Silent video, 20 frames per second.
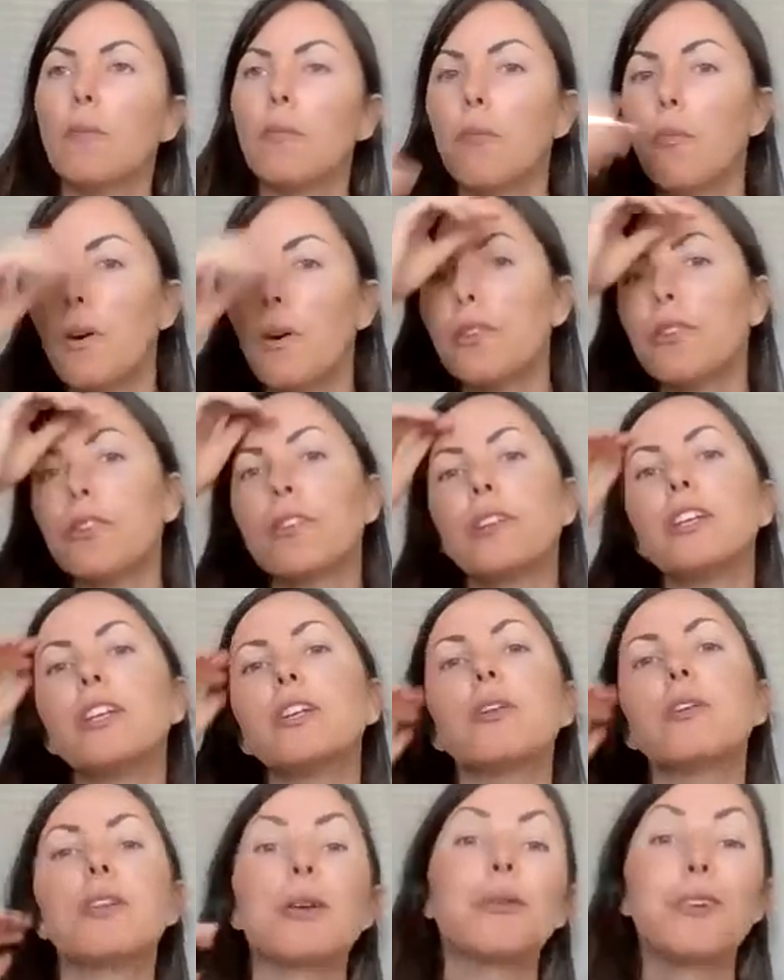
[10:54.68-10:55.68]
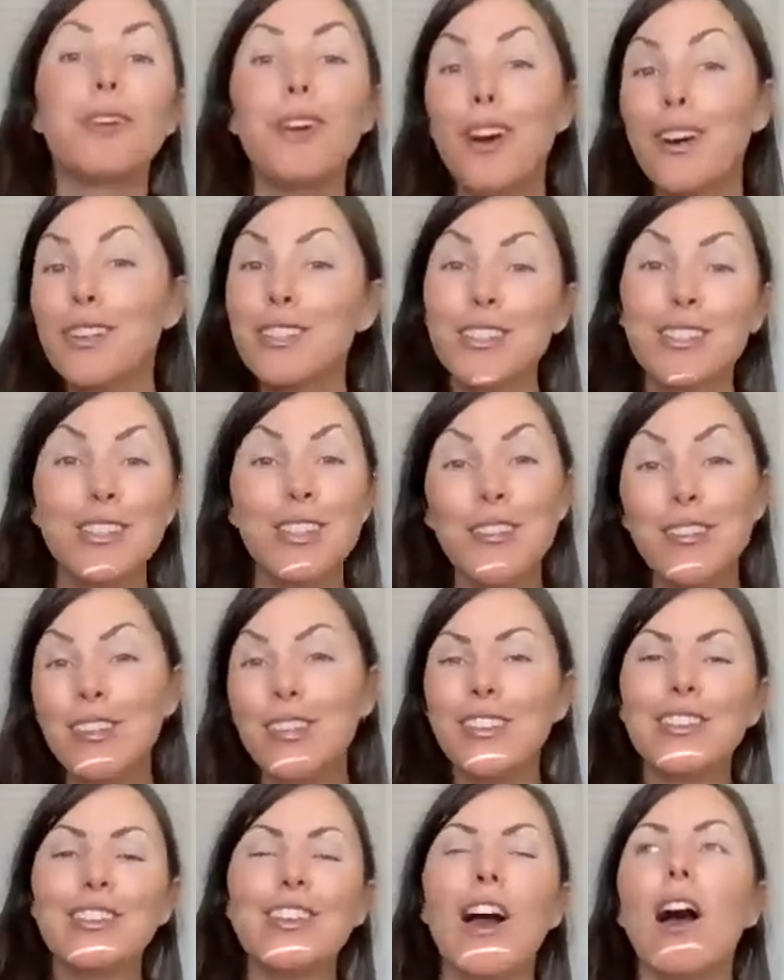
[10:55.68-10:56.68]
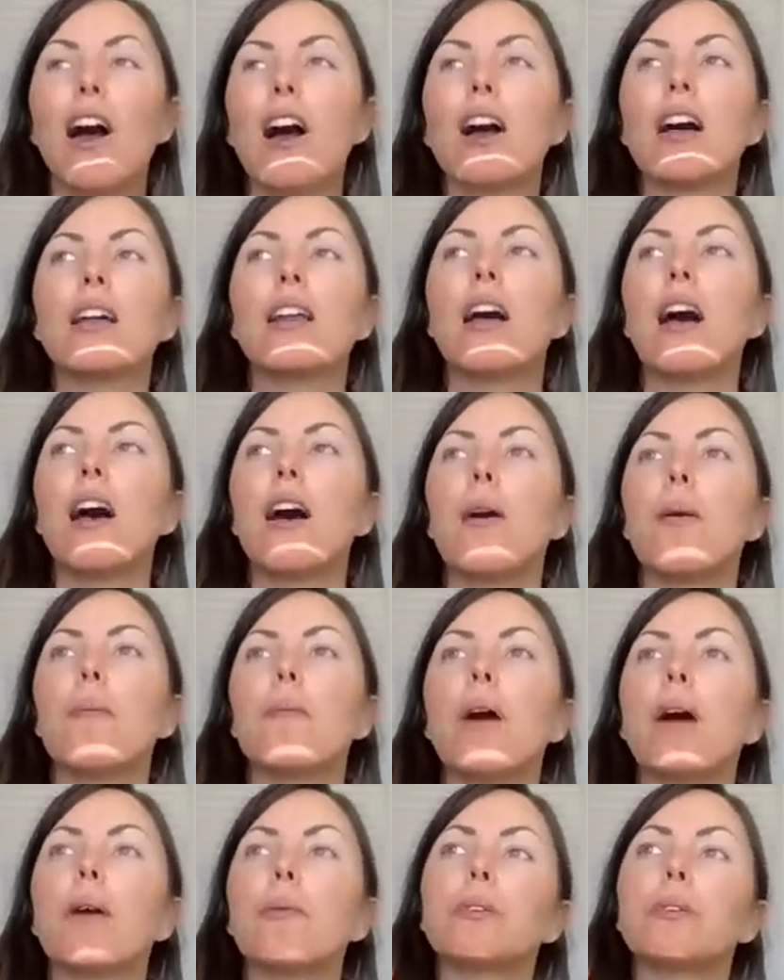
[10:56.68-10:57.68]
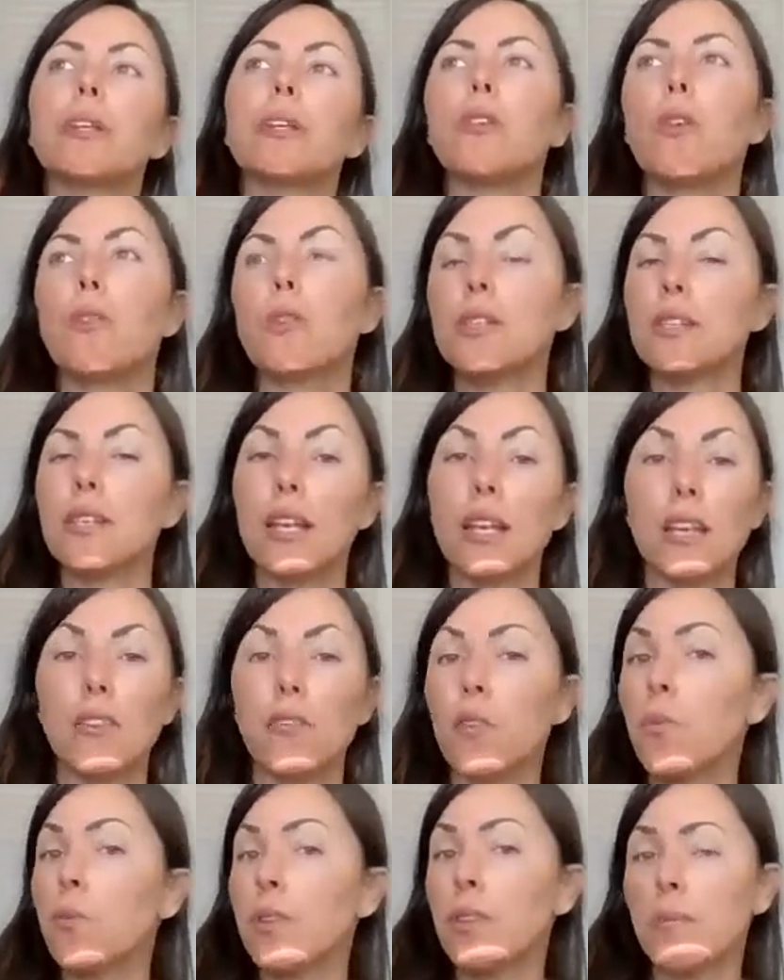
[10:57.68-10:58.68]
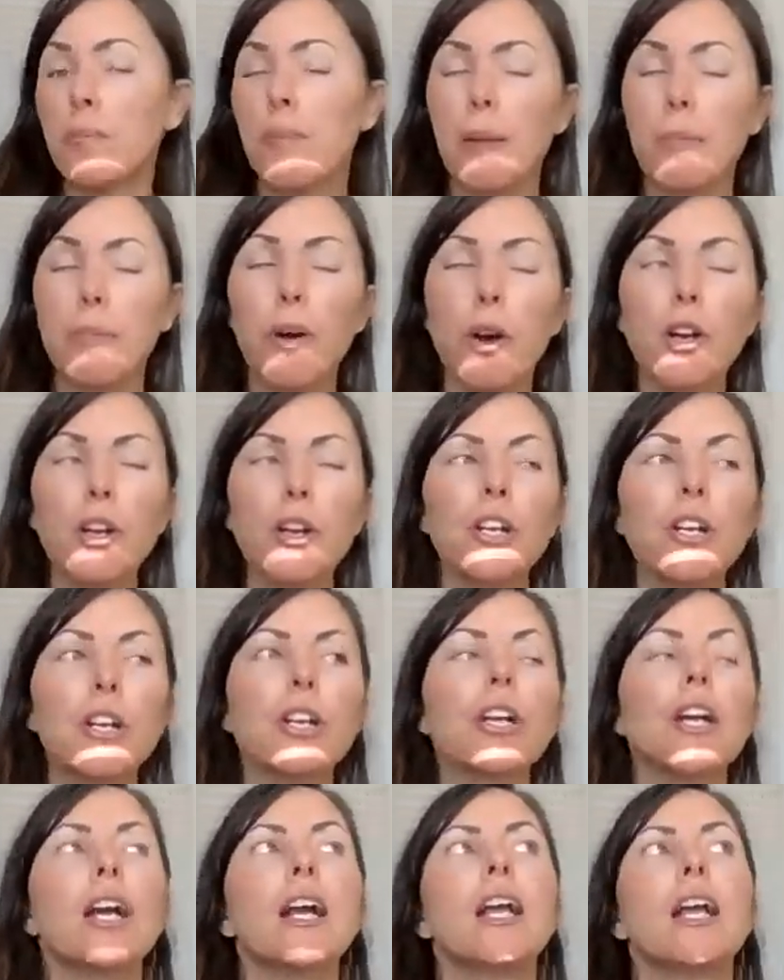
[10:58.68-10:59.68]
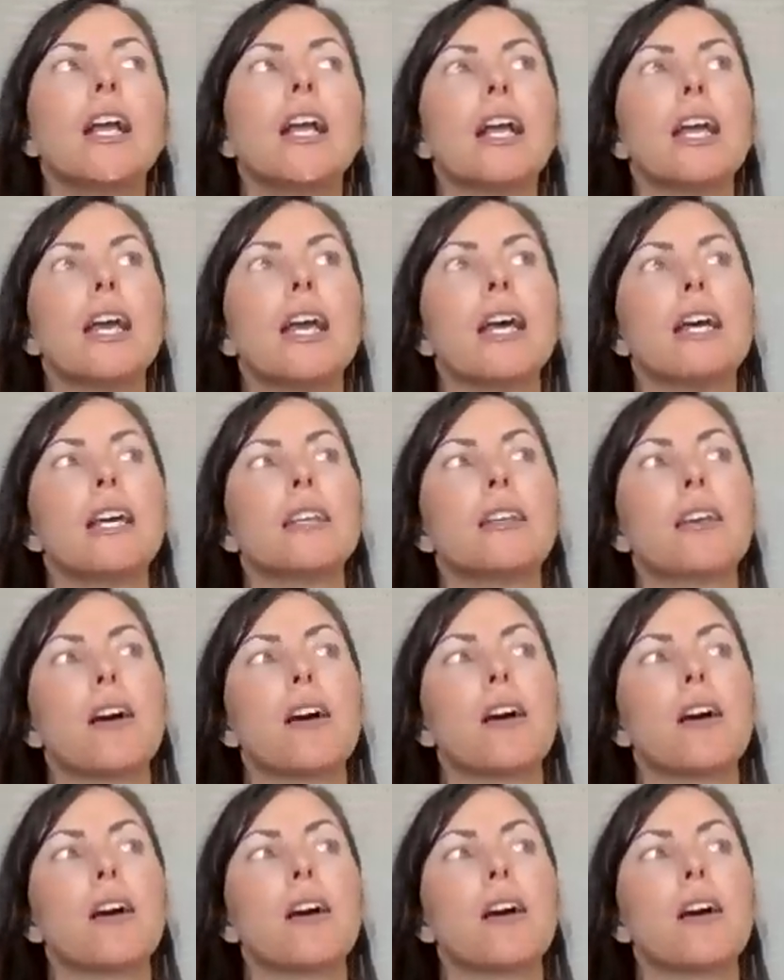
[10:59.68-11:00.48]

Whether, you know, they were conscious of it or not, I really noticed that even with my partner. And